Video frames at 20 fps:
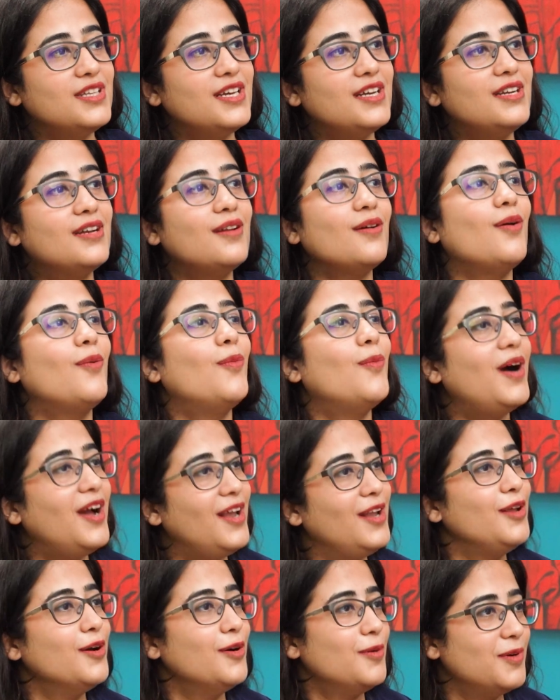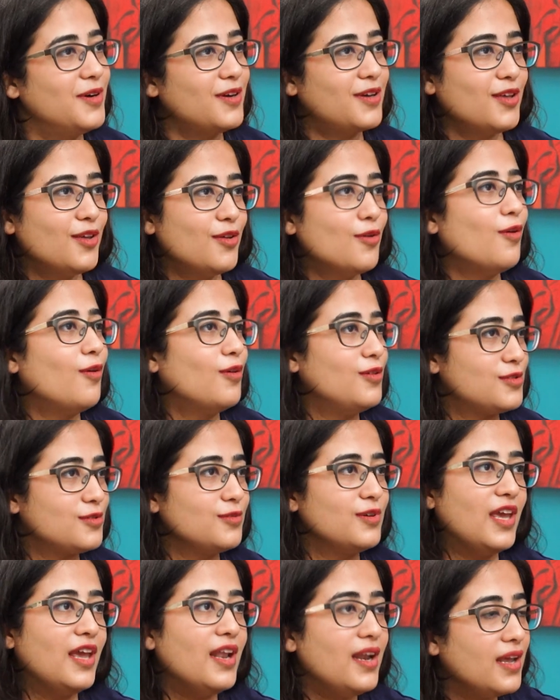that while you're working, you're also
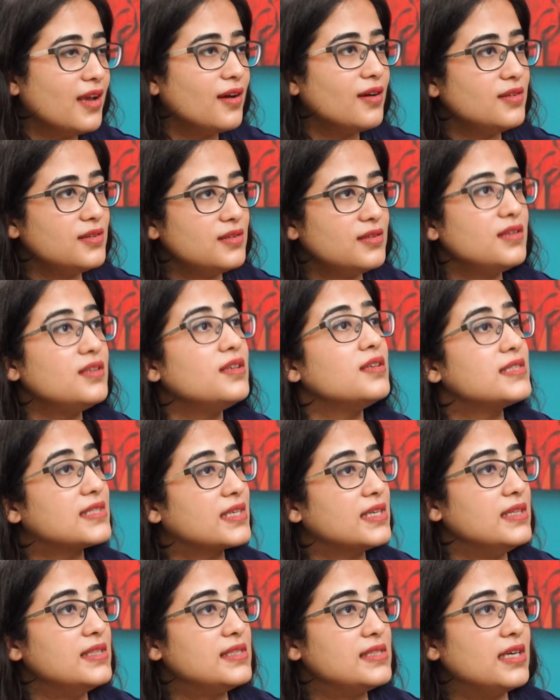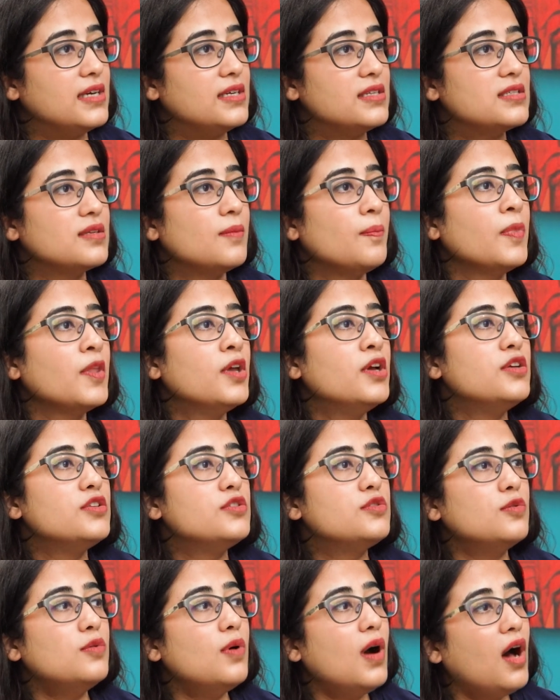gaining on skill sets.
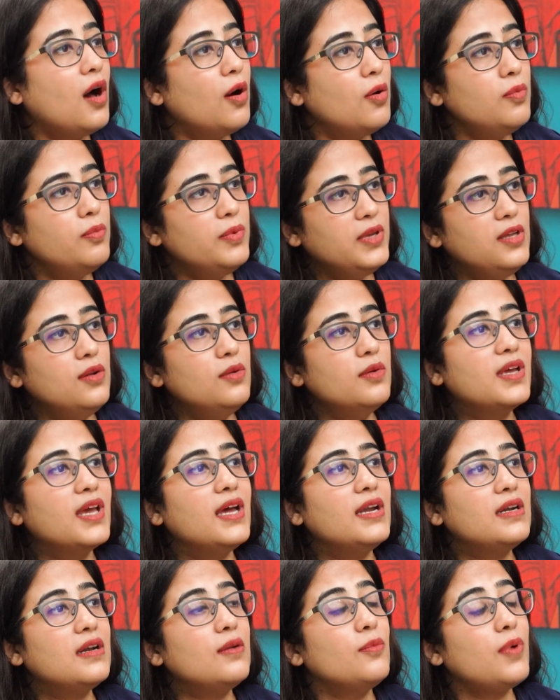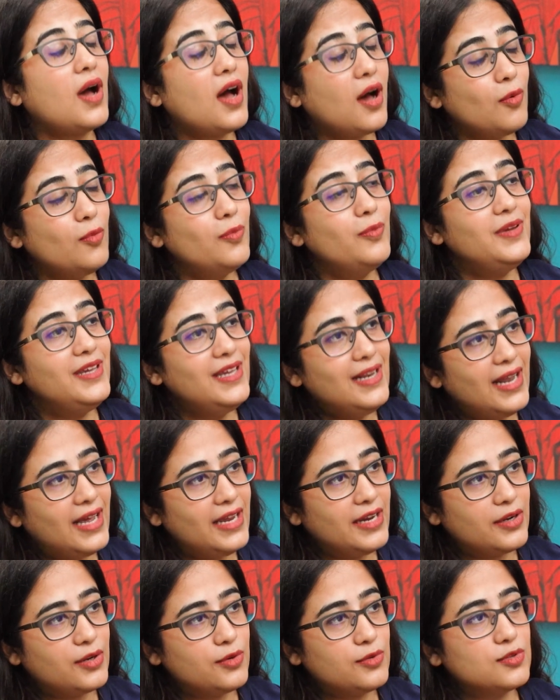So how we
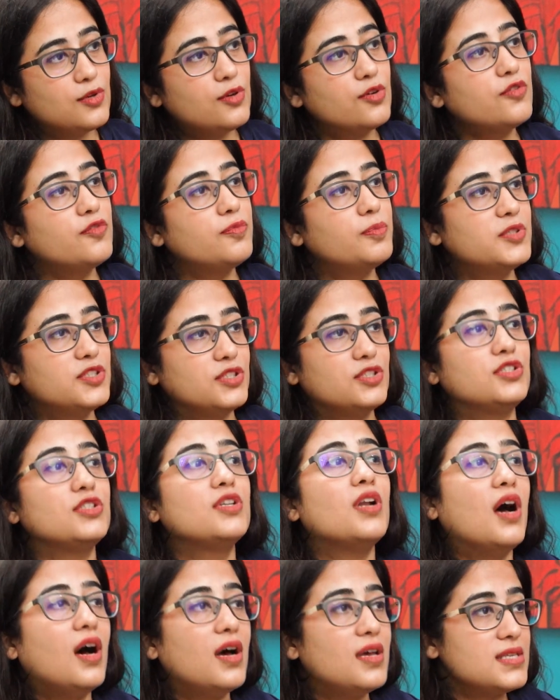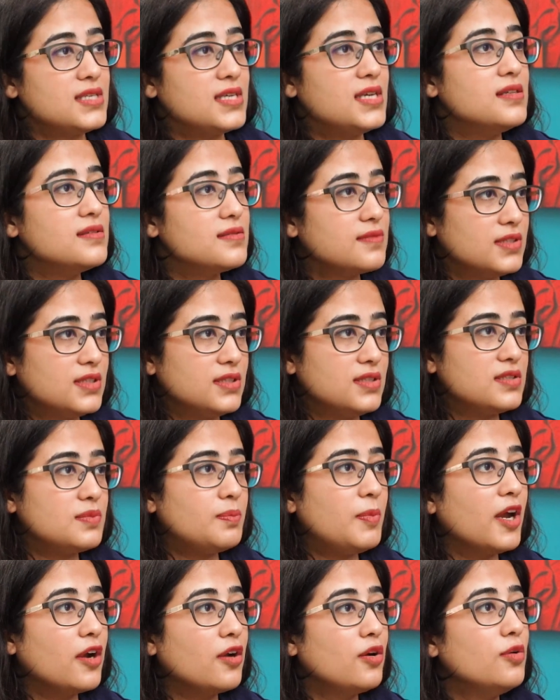like to sort of position ourselves with
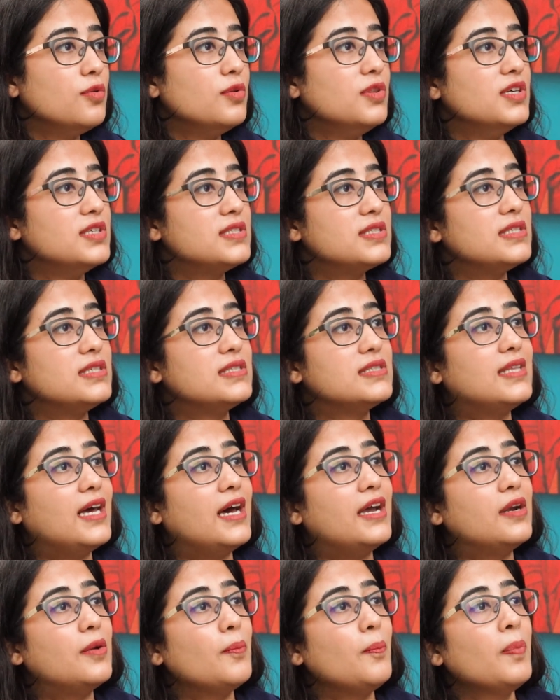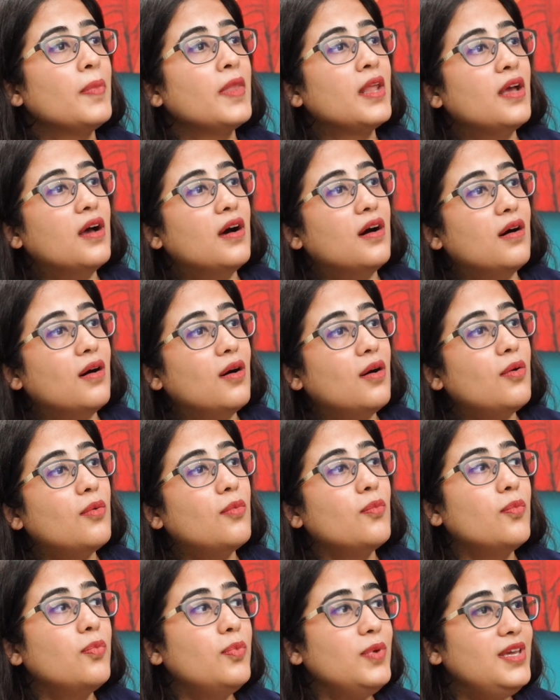respect to this is that
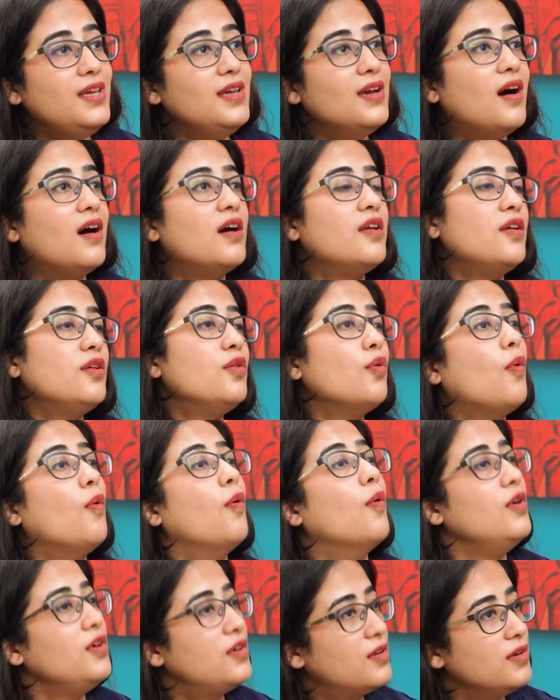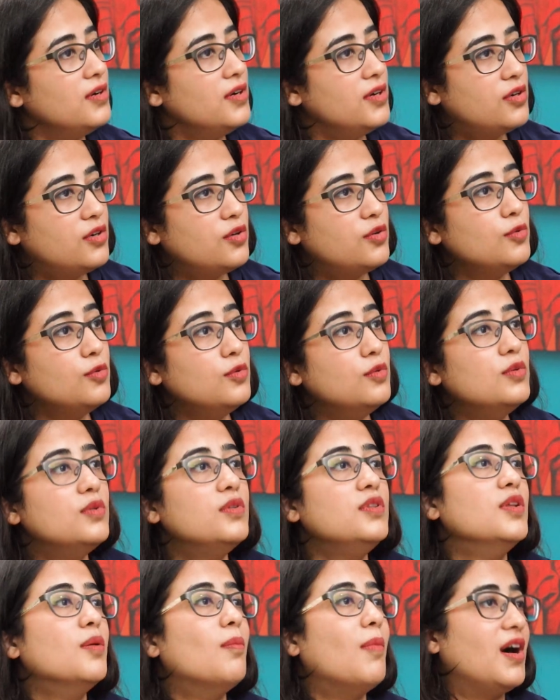we are an alternate to
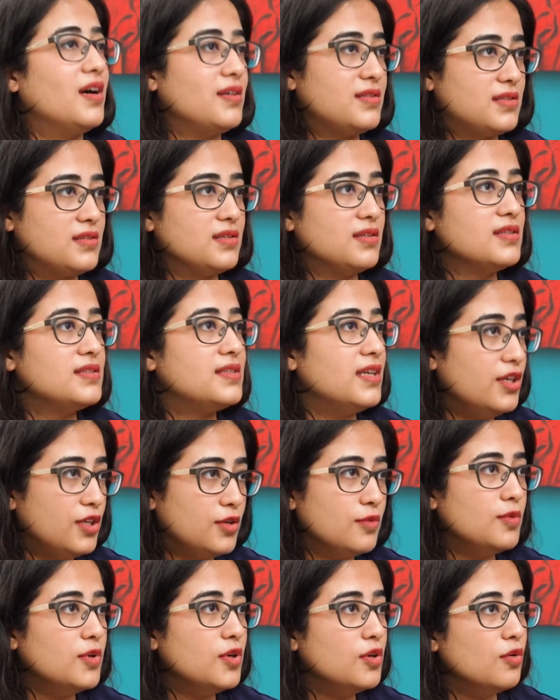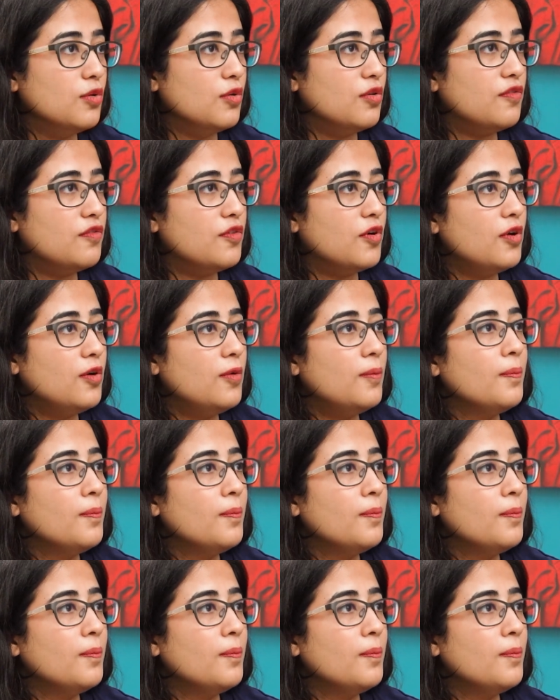the masters that you would go for.